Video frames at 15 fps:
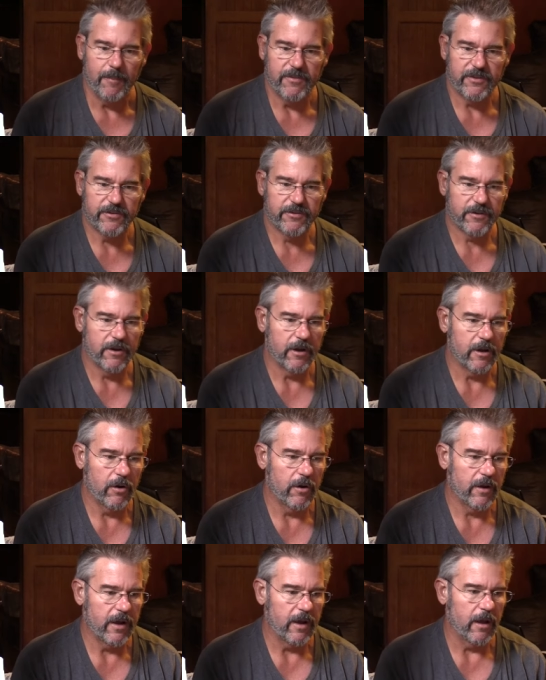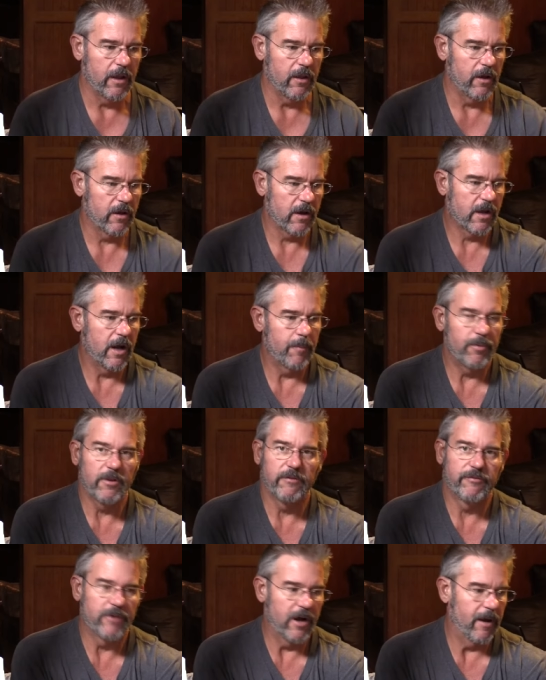This is going to go along a
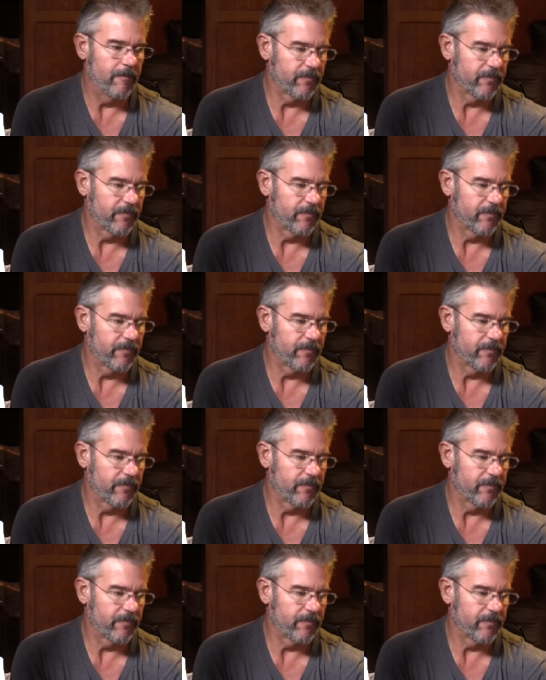couple of